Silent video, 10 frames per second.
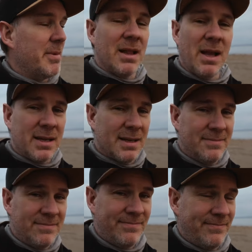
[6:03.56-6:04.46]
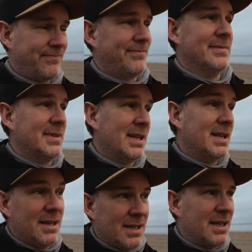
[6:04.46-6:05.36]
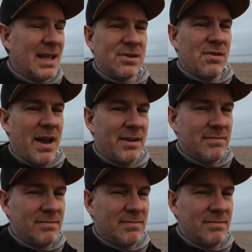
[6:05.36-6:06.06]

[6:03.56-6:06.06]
be a Leica. that's alright.